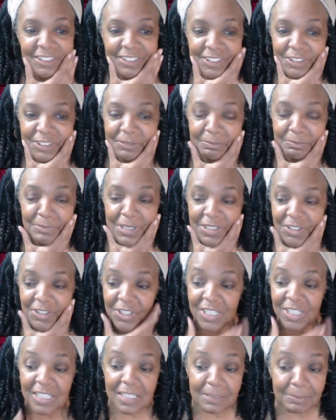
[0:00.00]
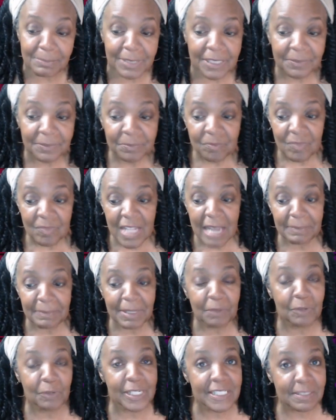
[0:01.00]
chipmunk cheeks, but I'm
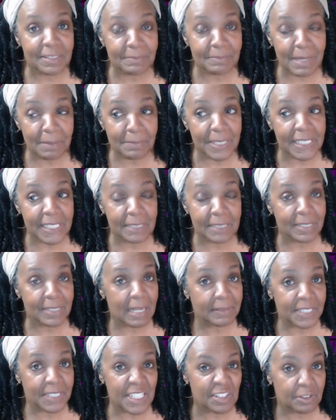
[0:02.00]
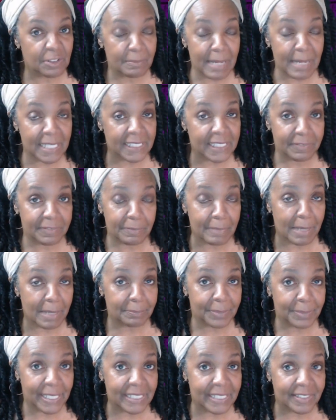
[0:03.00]
not wasting my money, but I'm neither am I leaving my
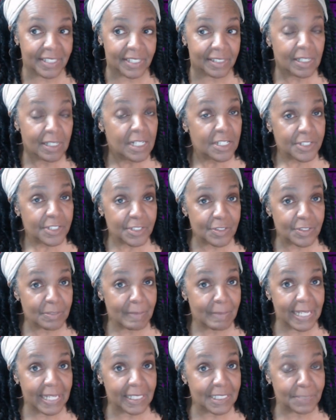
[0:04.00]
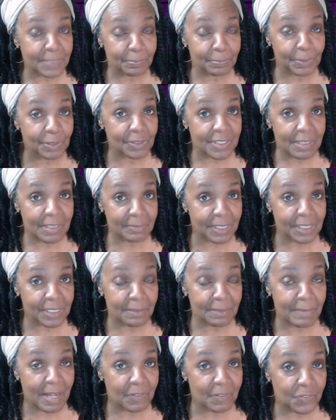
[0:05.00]
plate there so somebody could sprinkle something in
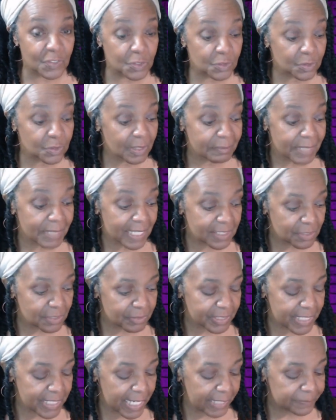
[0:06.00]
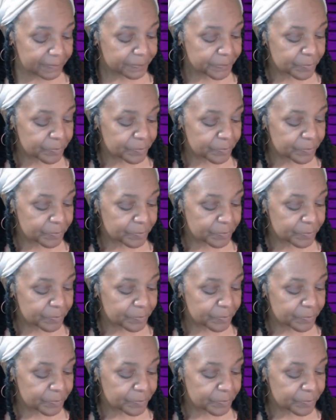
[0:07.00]
my food. I'm not doing that.